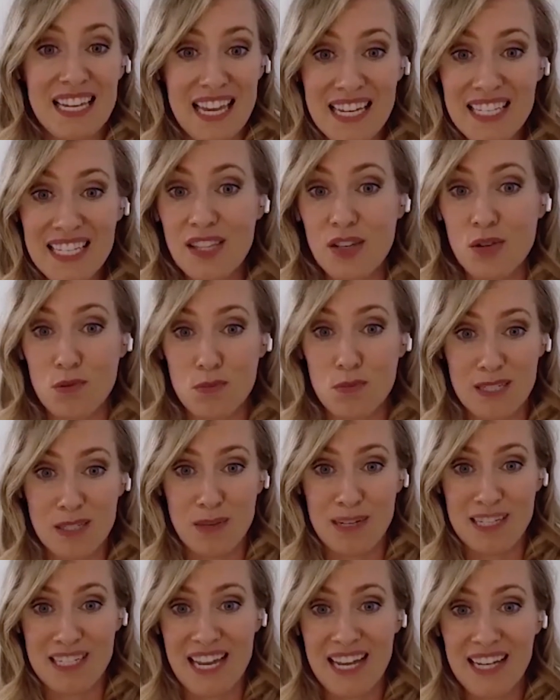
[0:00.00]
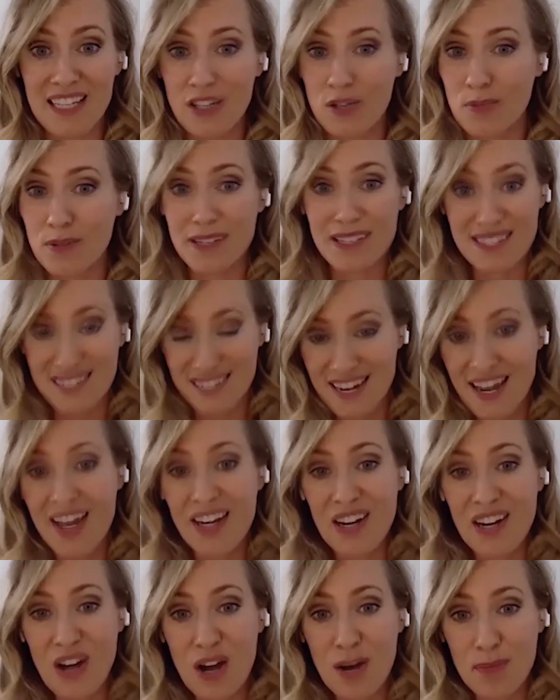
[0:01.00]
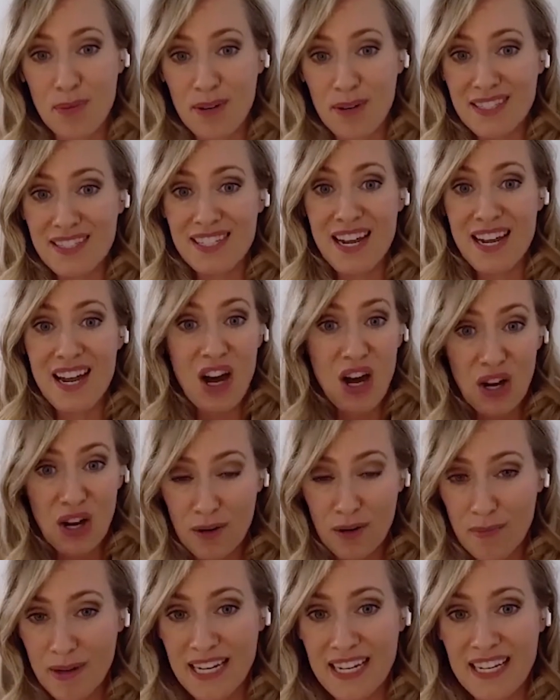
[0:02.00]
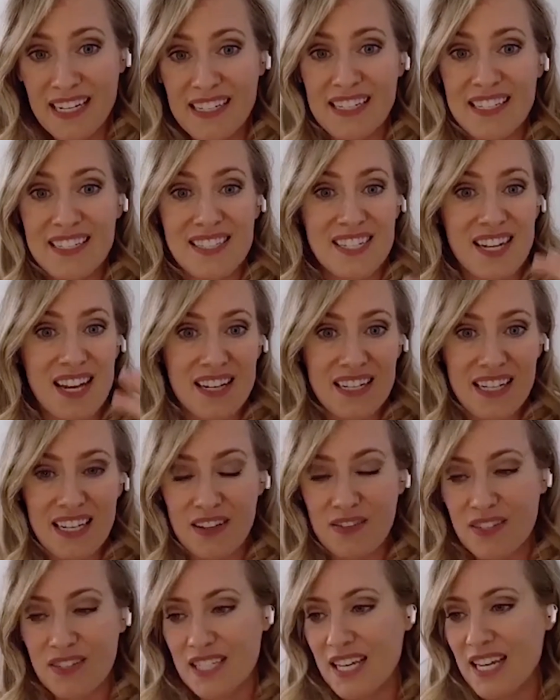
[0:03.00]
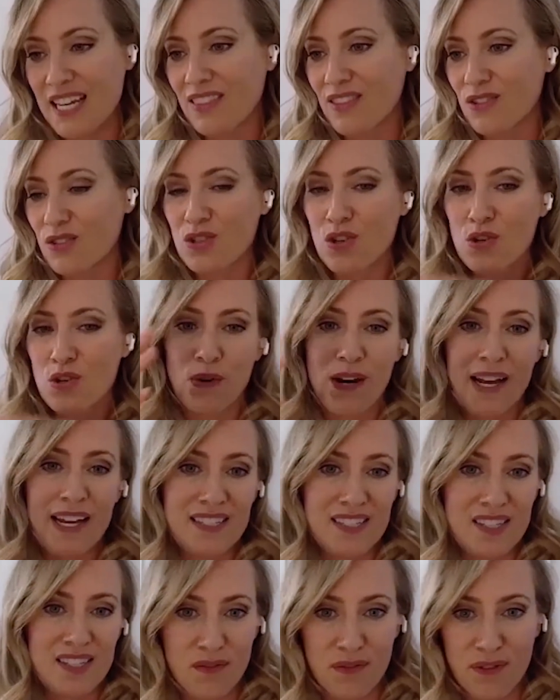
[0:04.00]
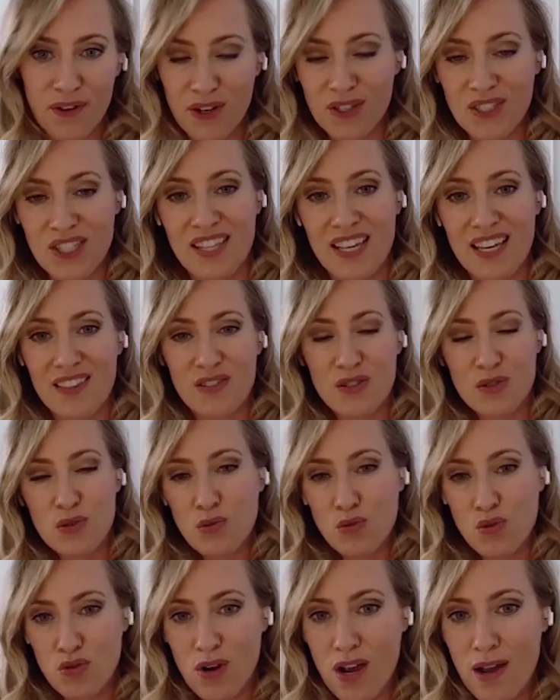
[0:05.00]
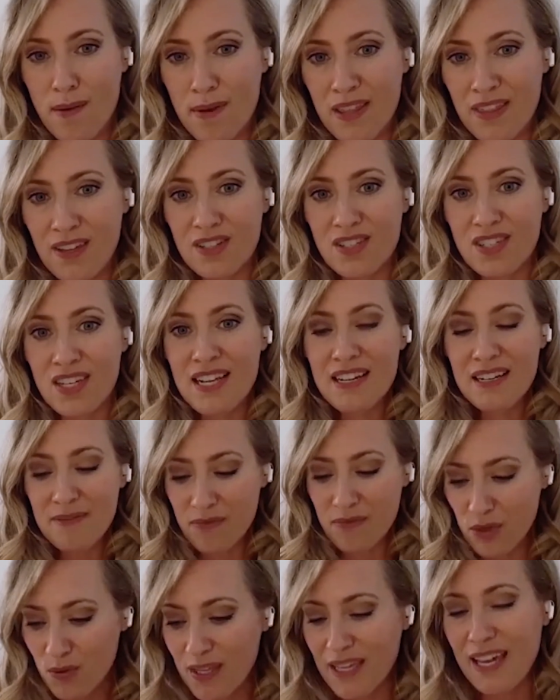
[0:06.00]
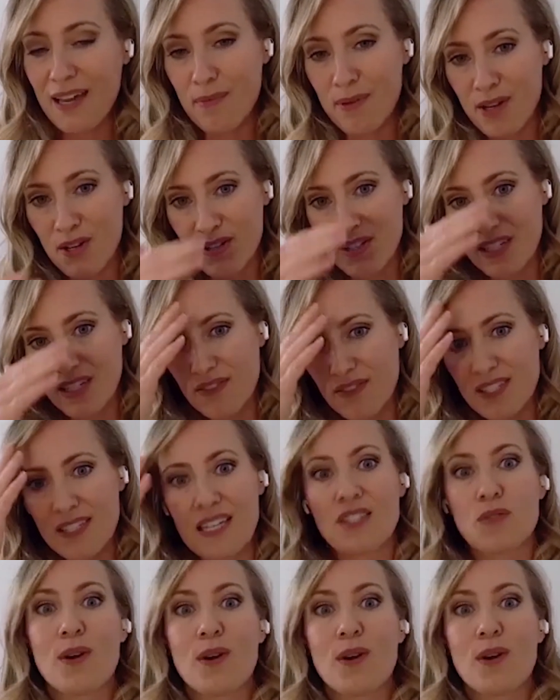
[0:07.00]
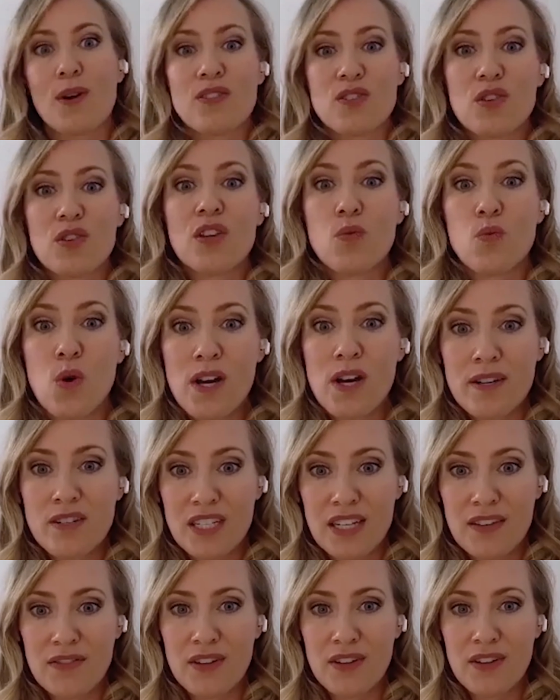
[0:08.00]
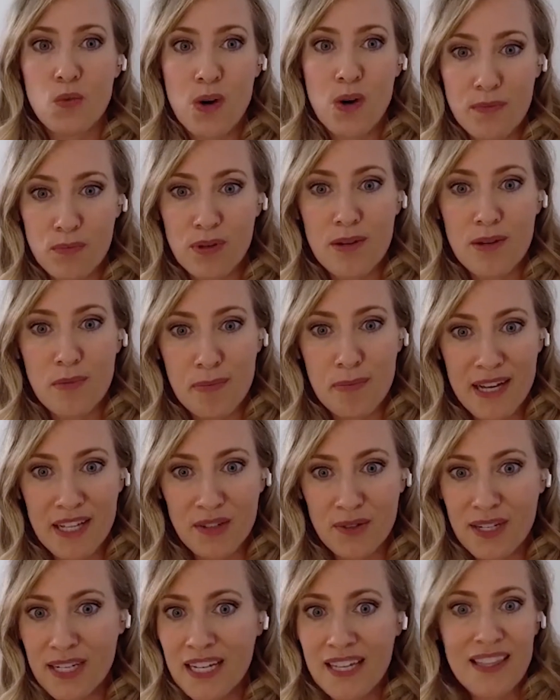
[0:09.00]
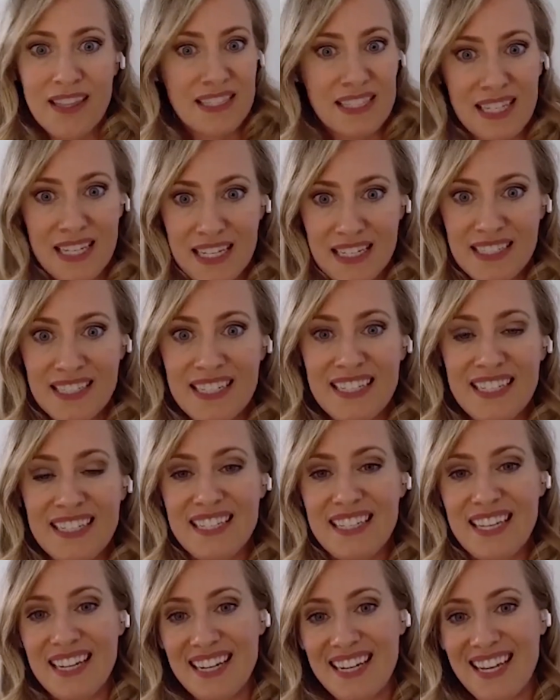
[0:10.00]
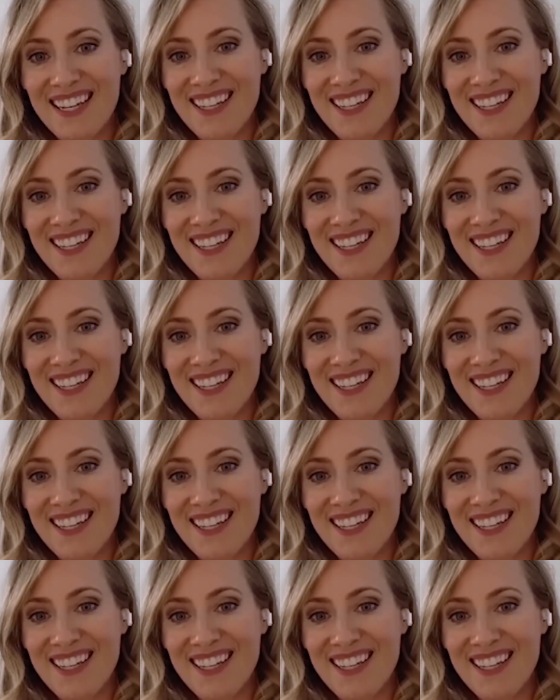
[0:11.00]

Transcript: Yes, they would be spectacular, but it's not an opera. It's not harmony. It's not give and take. There's no rise and fall to that. There's no drama. There's you can't be all divas. That's why there's only one diva, one prima ballerina. That's it. Like